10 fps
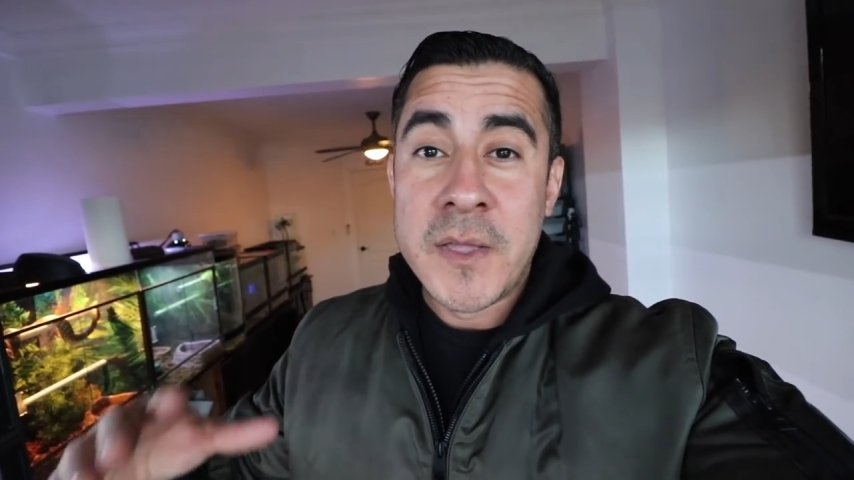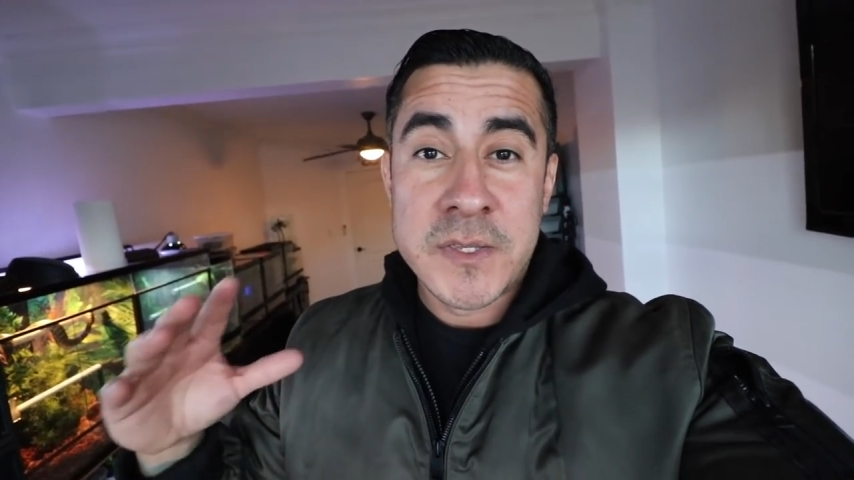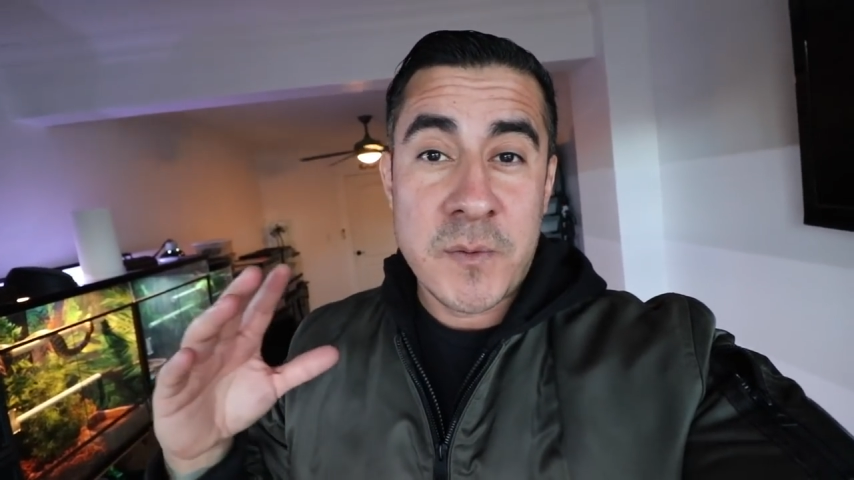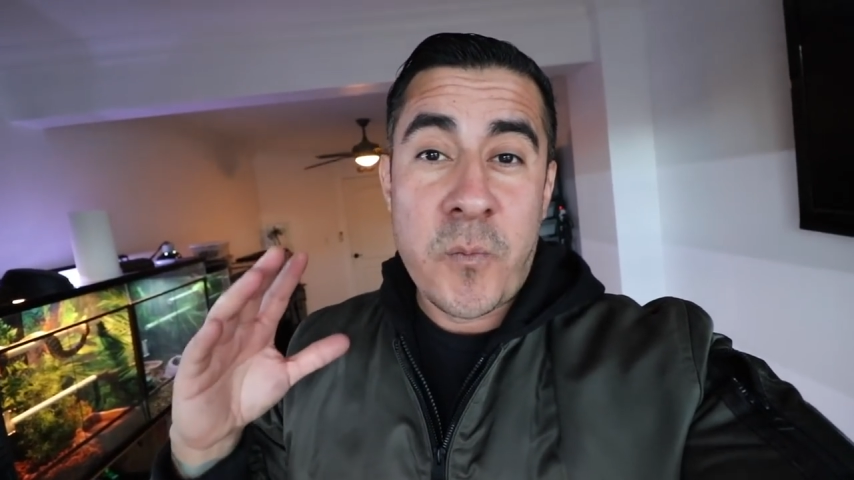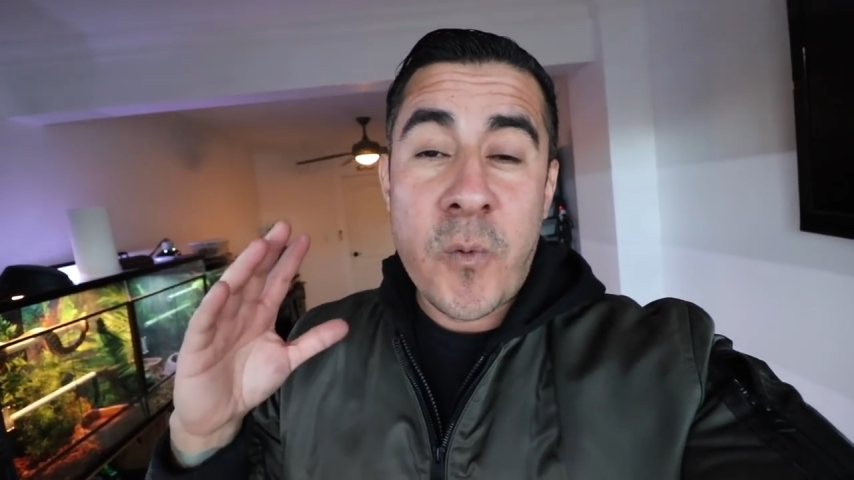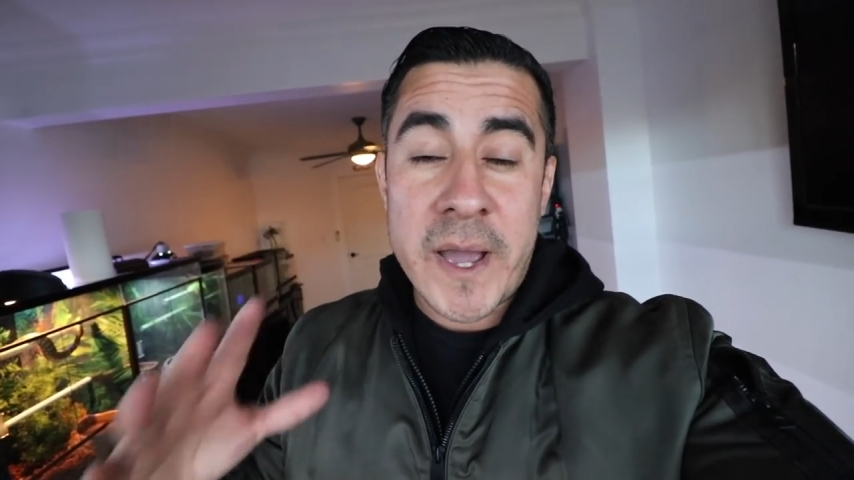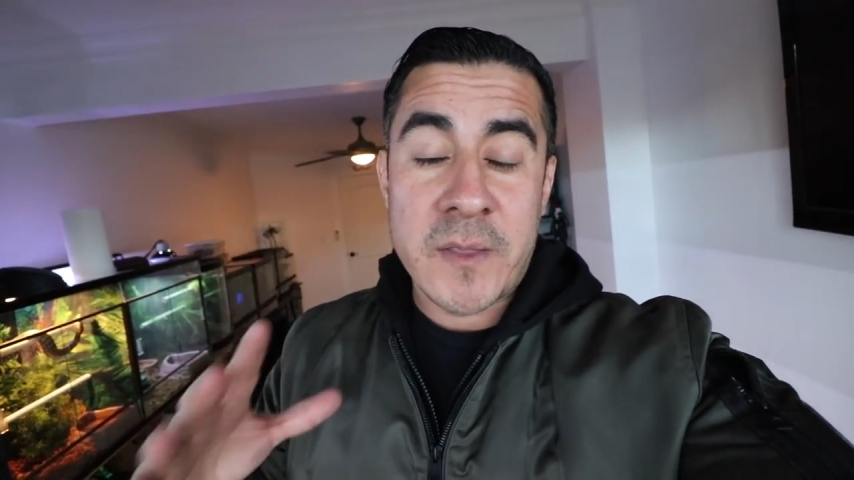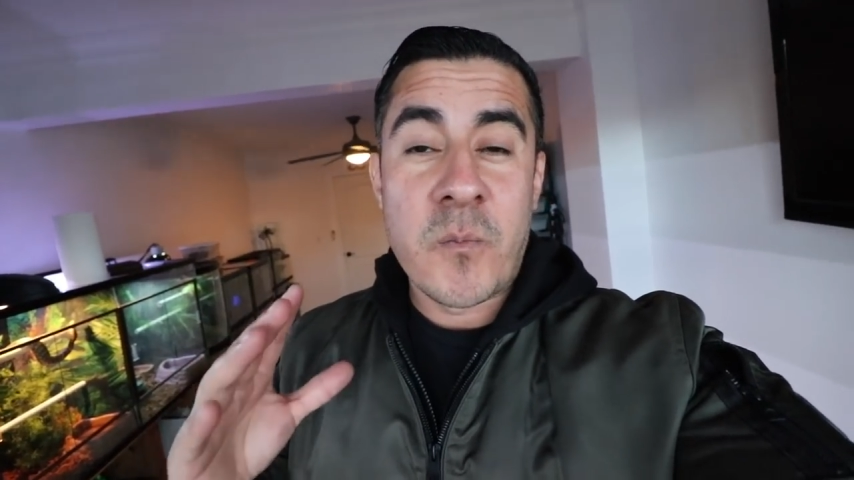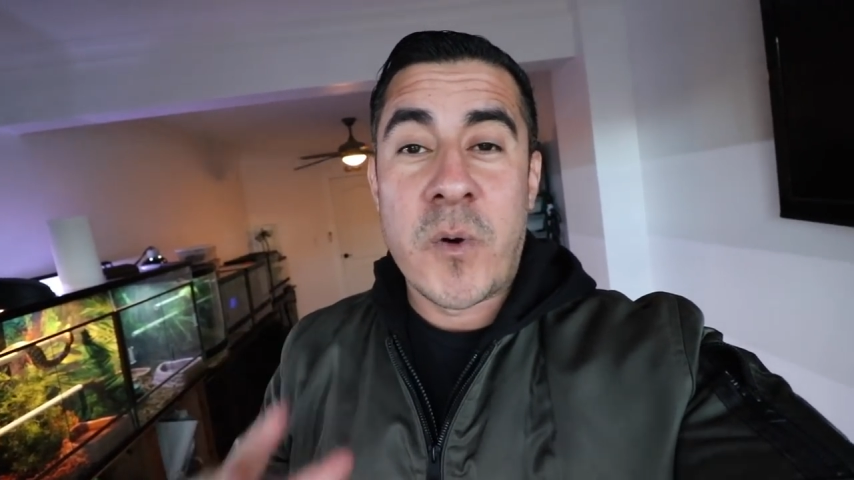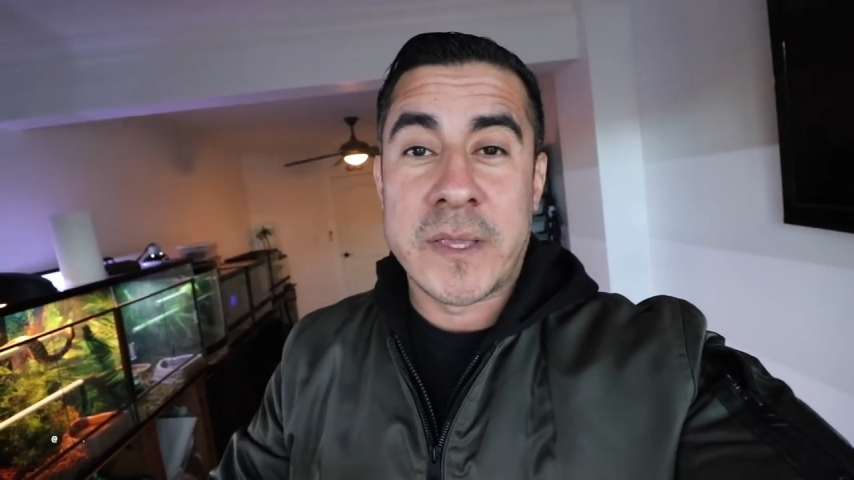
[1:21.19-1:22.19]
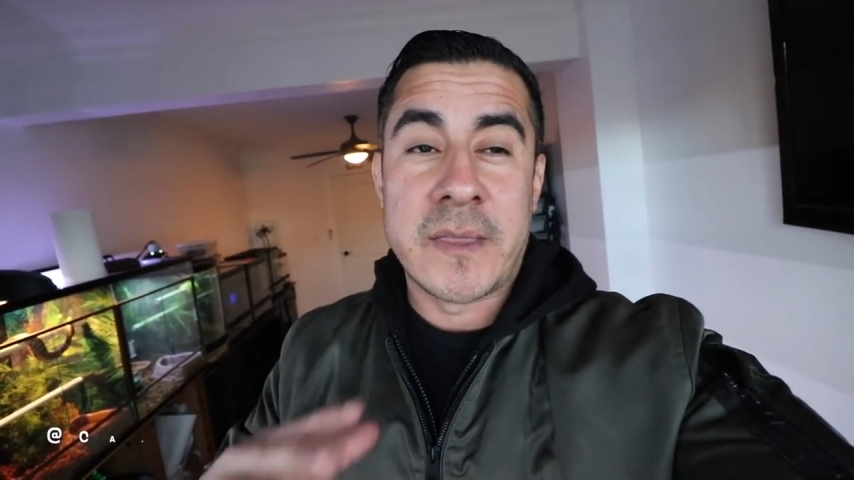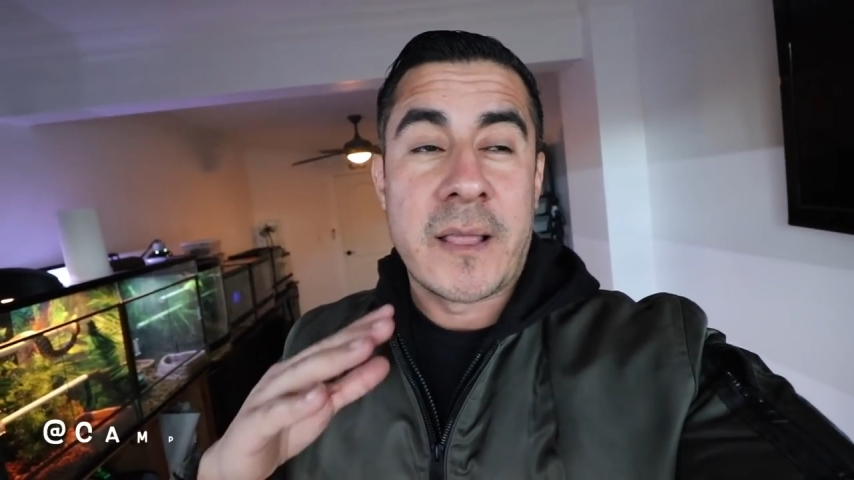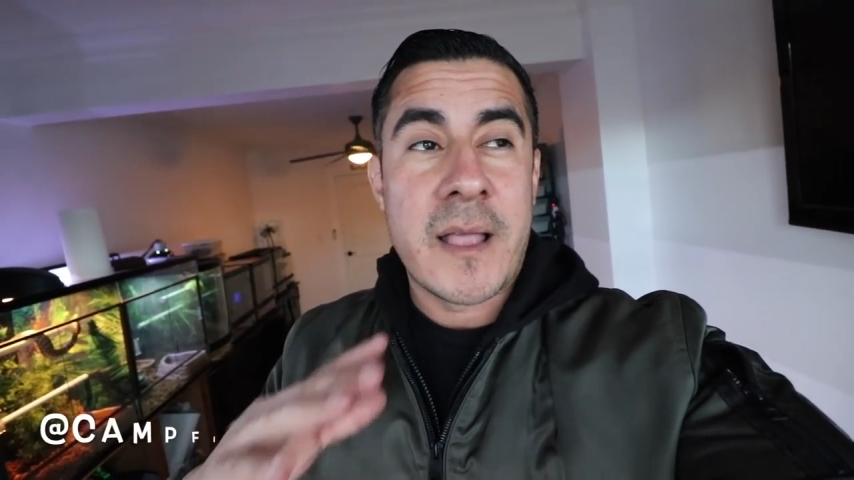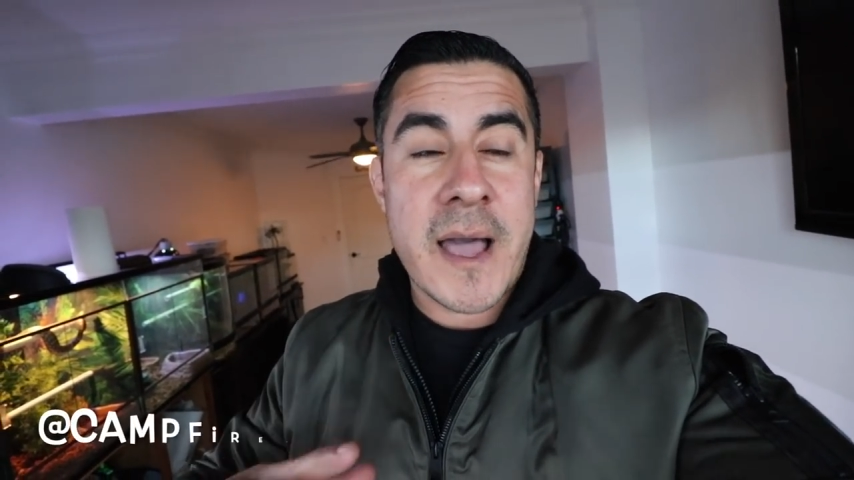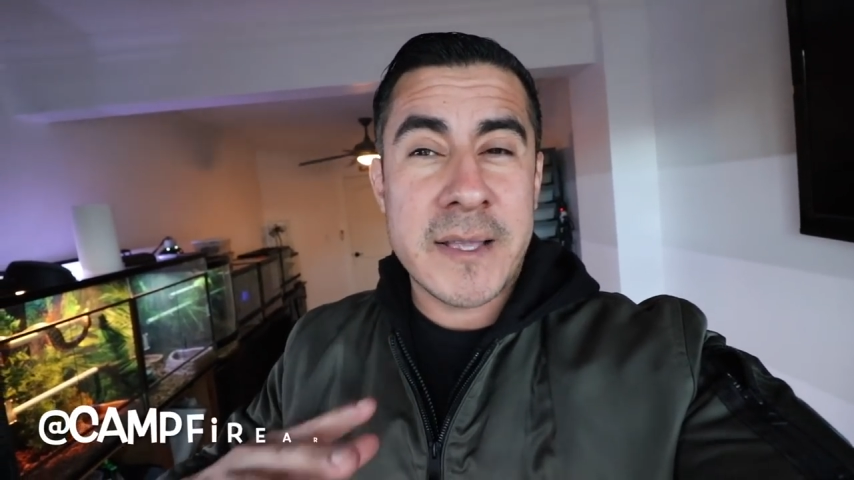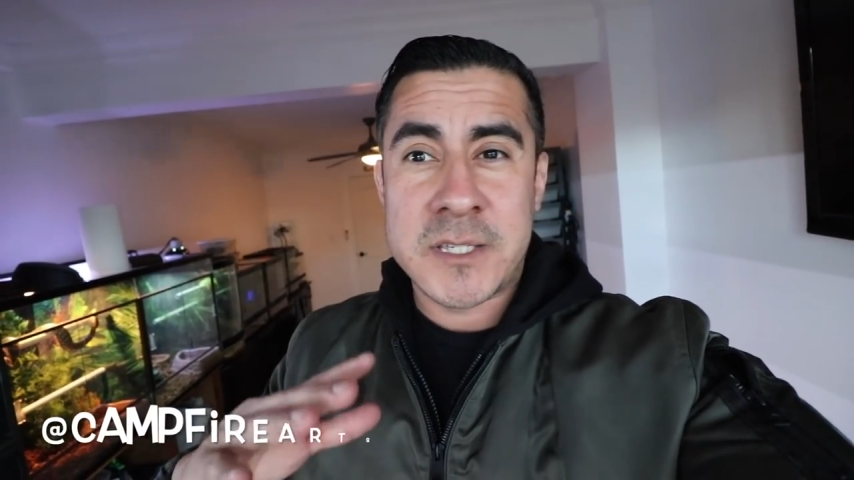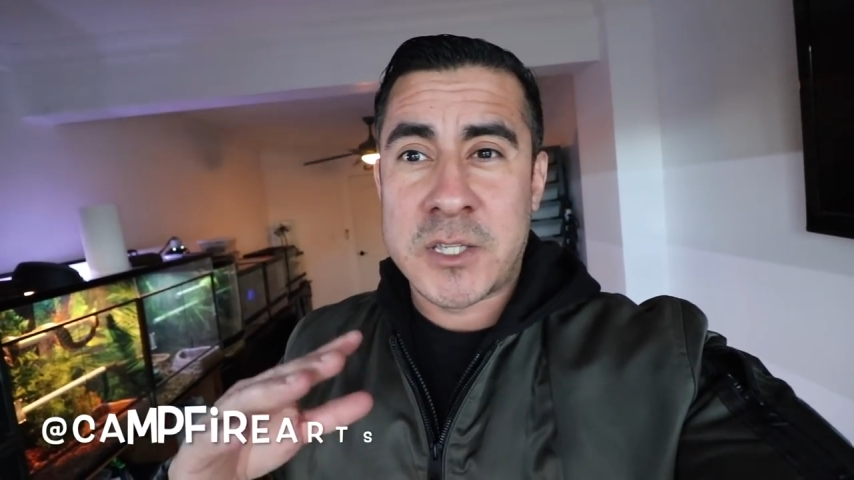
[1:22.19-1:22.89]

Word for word: to win one of the last